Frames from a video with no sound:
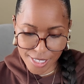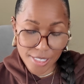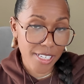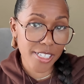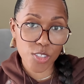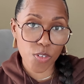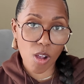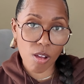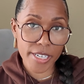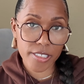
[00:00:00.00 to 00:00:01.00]
And it's for
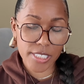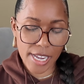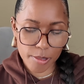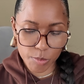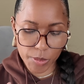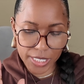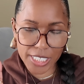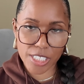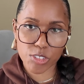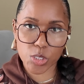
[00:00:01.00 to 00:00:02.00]
all hair types, but
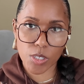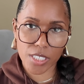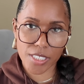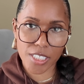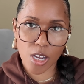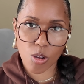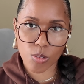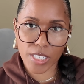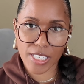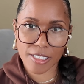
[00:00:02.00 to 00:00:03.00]
it gives you a good
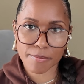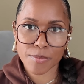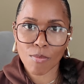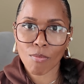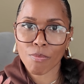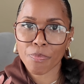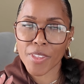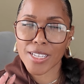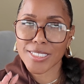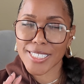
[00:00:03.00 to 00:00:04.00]
coating.
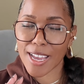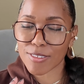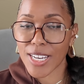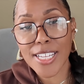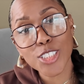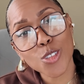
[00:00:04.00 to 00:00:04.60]
Now, not